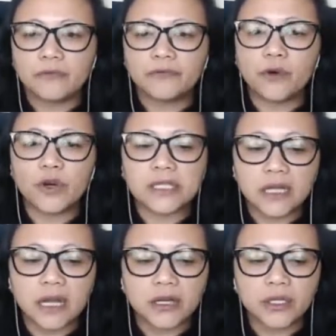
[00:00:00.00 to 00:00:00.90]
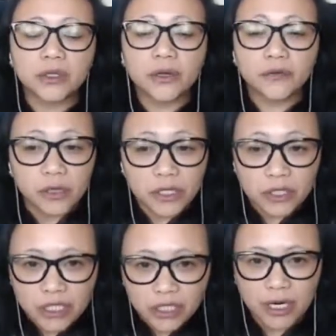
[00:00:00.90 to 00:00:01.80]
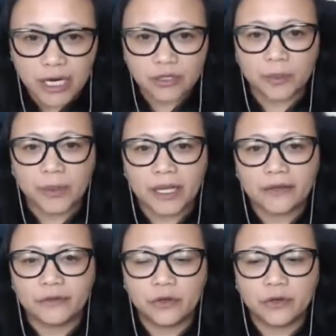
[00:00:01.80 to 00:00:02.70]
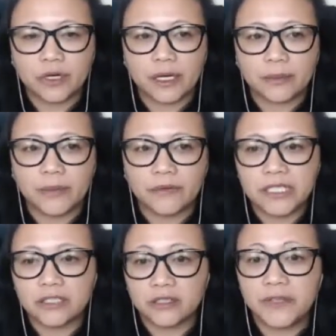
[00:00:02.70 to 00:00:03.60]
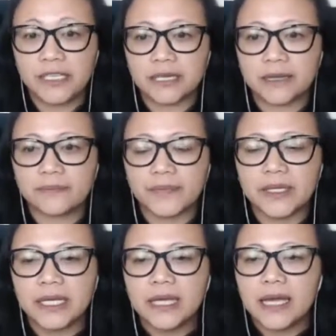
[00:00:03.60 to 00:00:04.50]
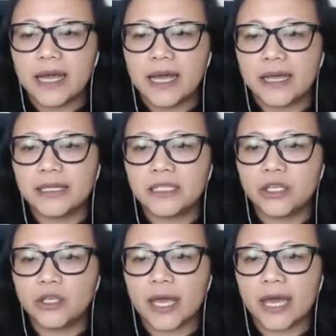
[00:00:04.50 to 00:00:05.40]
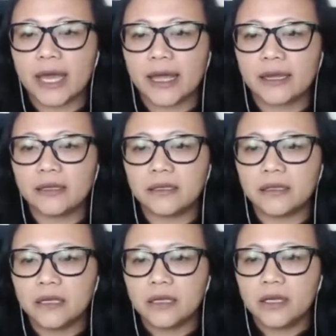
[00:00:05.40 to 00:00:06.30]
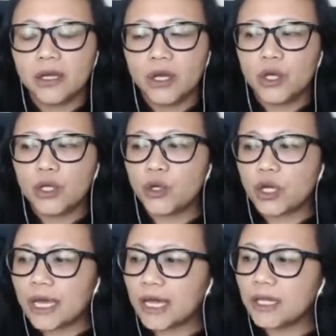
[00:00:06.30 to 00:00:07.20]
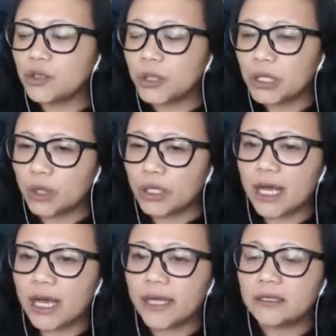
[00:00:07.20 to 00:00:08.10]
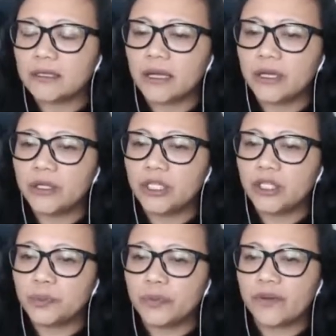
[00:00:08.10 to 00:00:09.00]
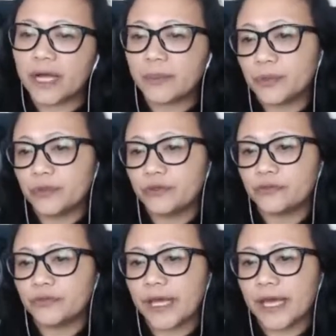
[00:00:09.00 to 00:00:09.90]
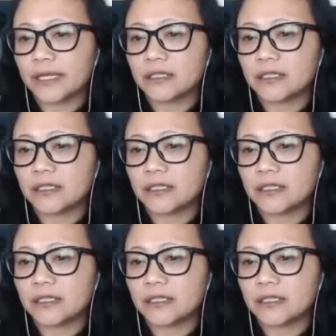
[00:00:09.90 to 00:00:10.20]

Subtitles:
For son, you of course you can try to apply for a visitor's visa, and you can do it online, and you need to provide proof that